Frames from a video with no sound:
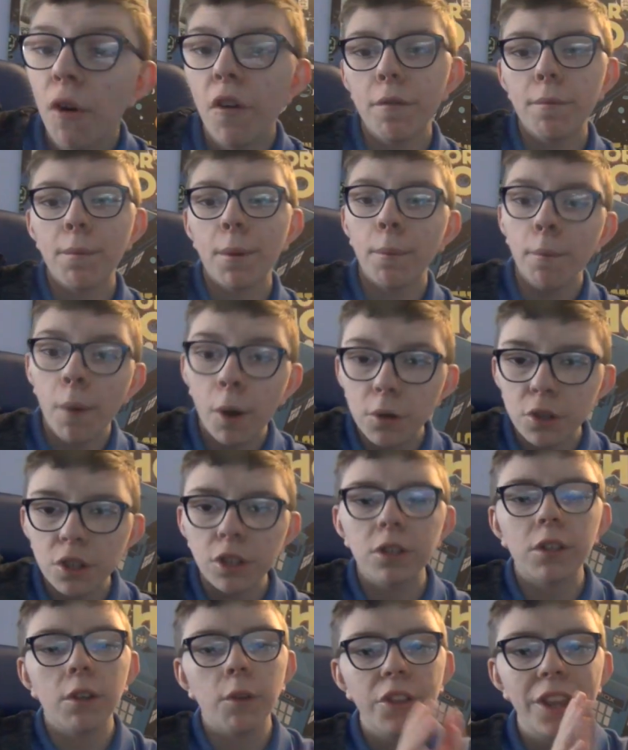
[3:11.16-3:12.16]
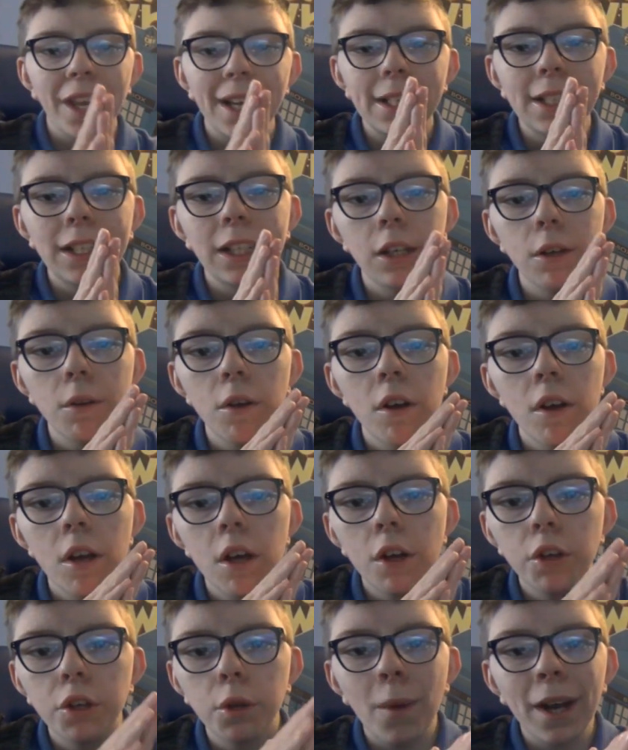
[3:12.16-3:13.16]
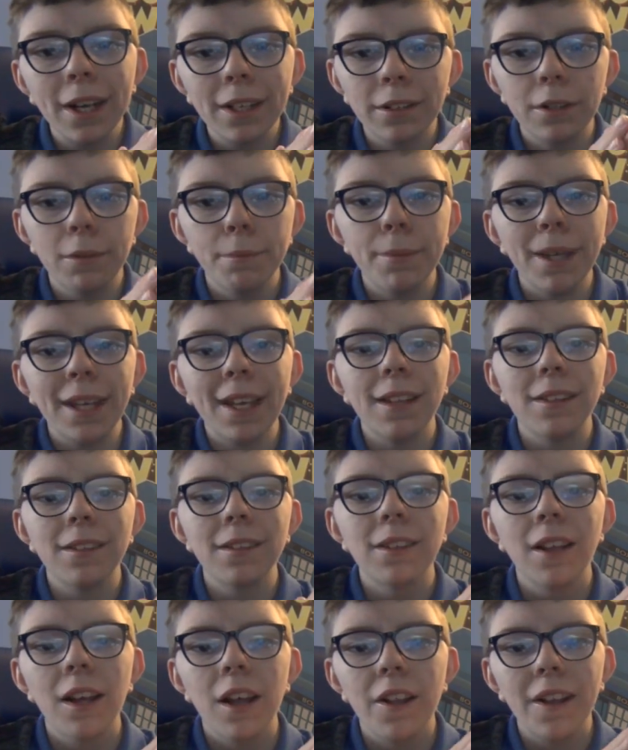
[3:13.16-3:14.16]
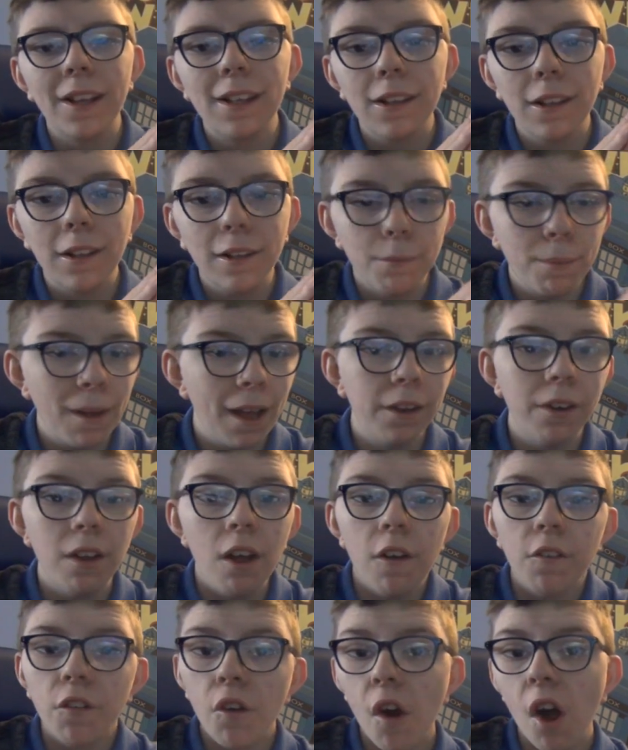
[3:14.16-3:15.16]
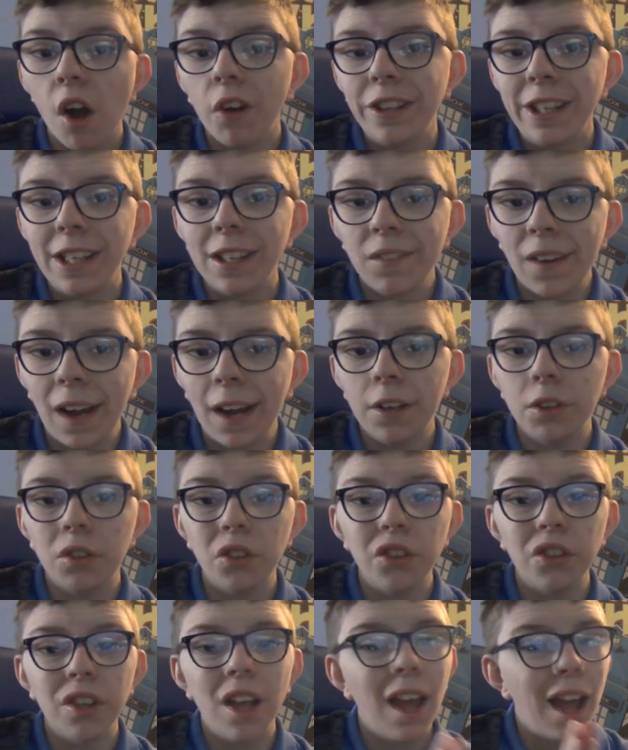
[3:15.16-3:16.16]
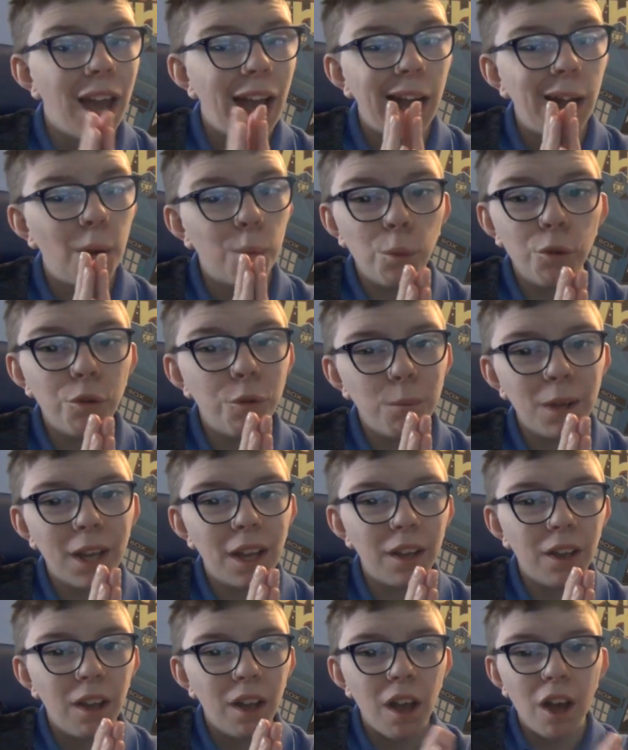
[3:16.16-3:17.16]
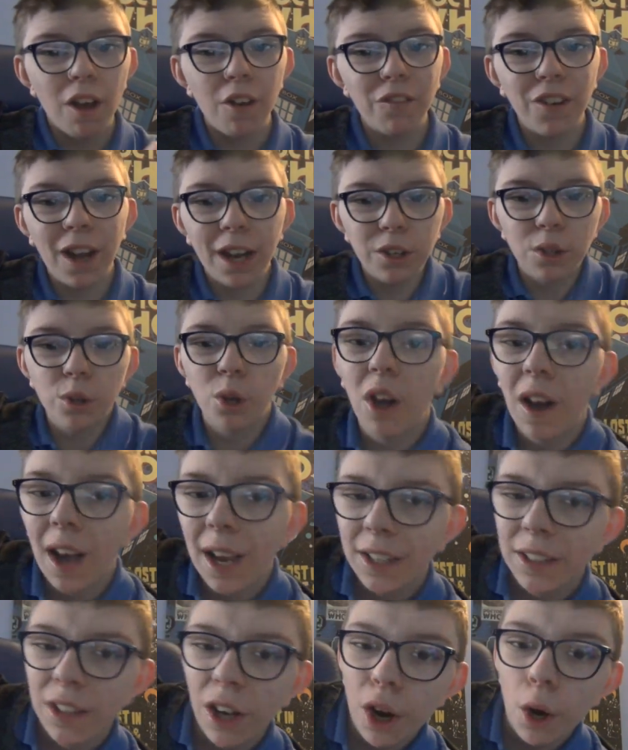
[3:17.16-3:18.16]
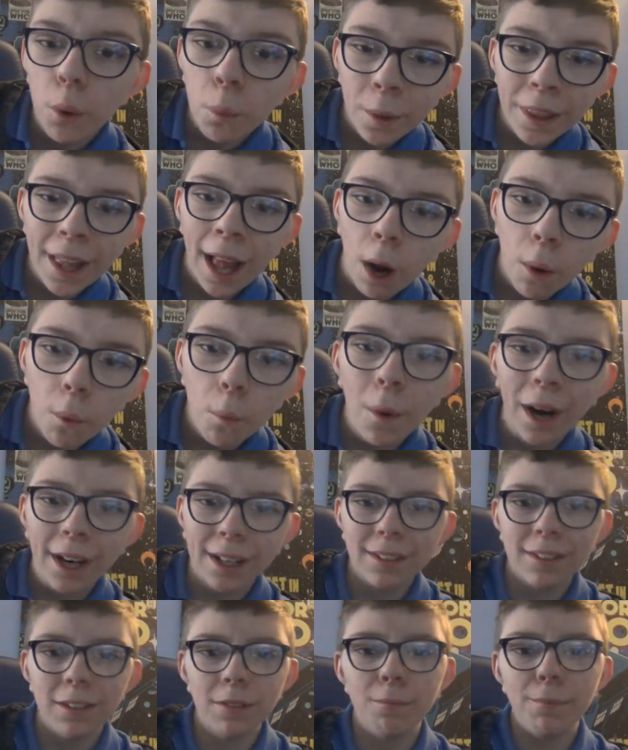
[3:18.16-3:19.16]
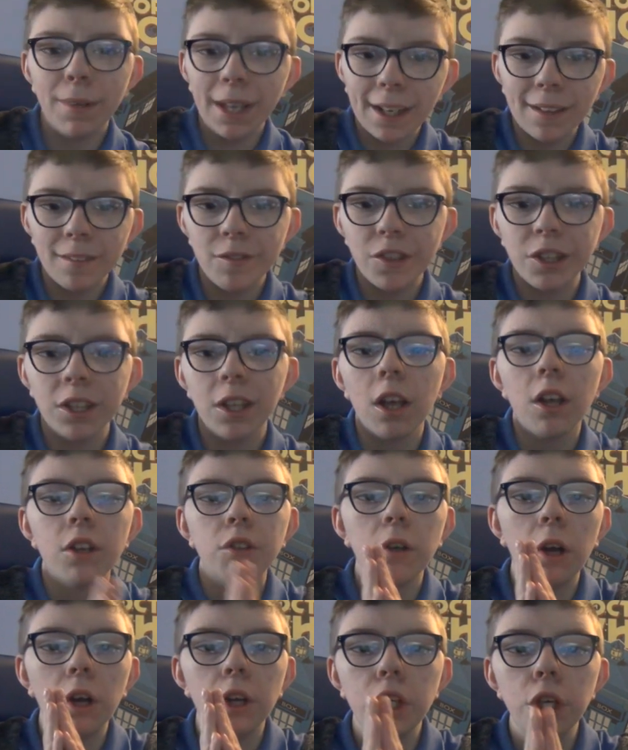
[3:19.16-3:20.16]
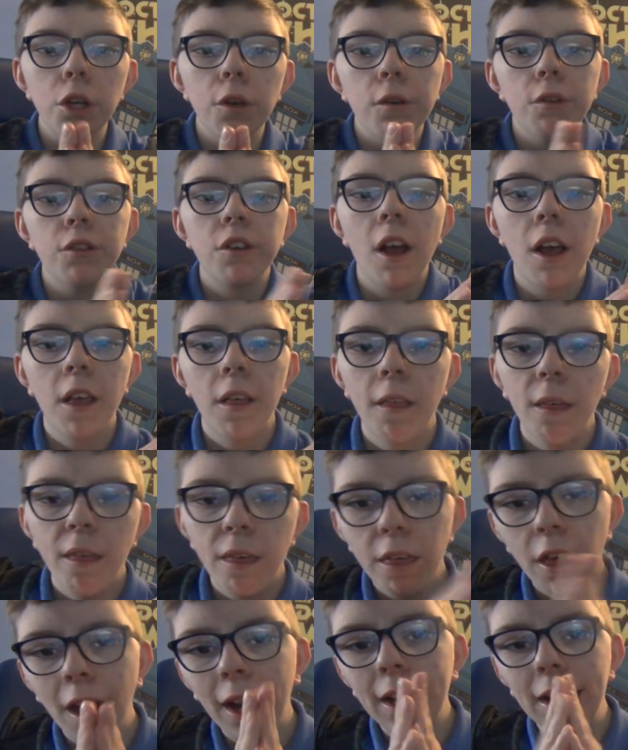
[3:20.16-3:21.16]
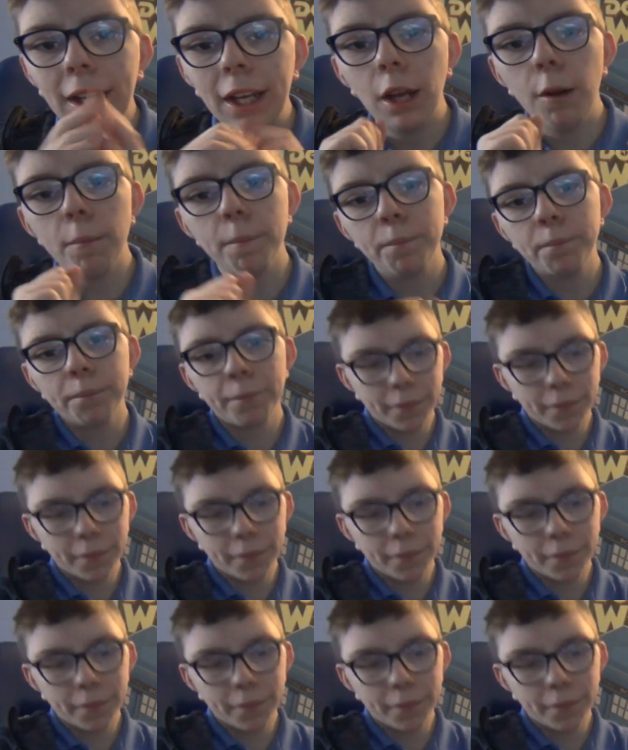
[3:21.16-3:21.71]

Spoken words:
more of a promotion. So thank you to Wax and Beans, thank you to Ben for all these vinyls. I wouldn't be a vinyl collector without Wax and Beans, so a huge thank you